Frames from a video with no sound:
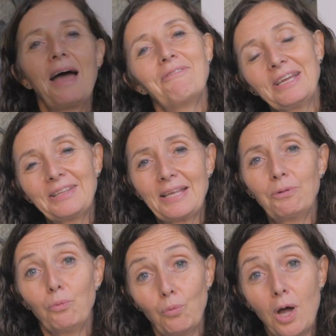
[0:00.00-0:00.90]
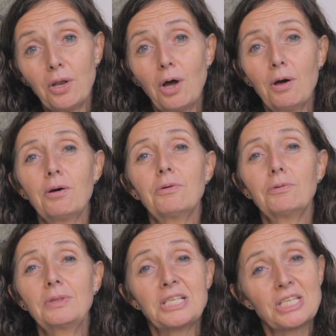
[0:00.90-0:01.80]
I think that one
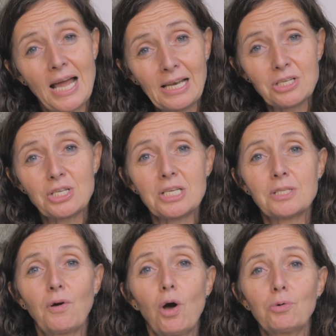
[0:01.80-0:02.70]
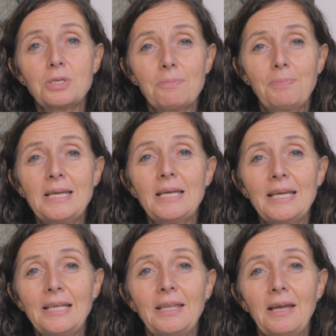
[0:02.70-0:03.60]
of the challenges for
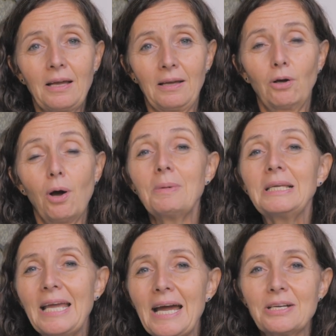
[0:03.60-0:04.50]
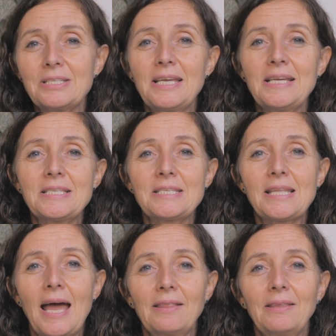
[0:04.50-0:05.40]
OGP in the coming years is
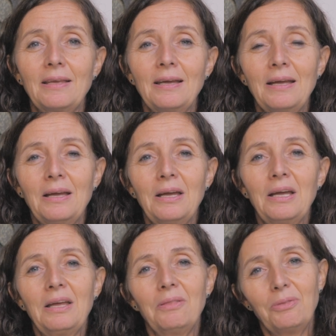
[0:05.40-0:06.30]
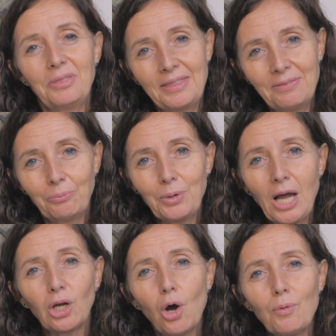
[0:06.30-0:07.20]
that
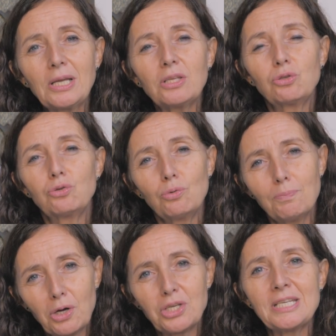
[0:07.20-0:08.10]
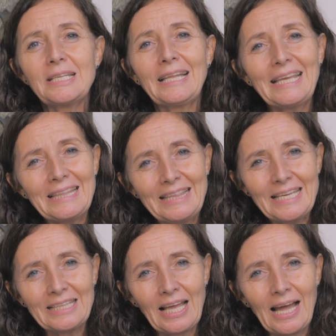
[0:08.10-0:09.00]
we are going too much into
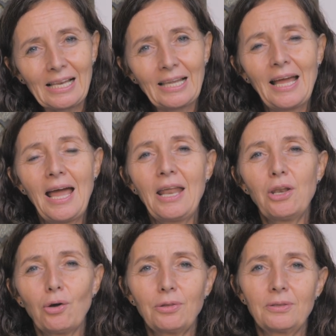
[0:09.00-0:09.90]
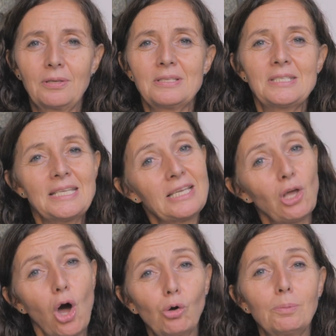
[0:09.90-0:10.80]
detail and not see
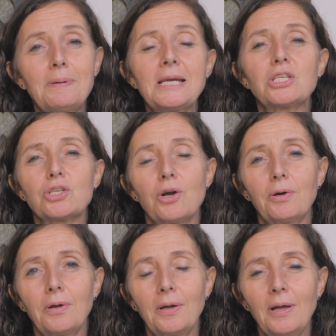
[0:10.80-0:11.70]
the whole picture.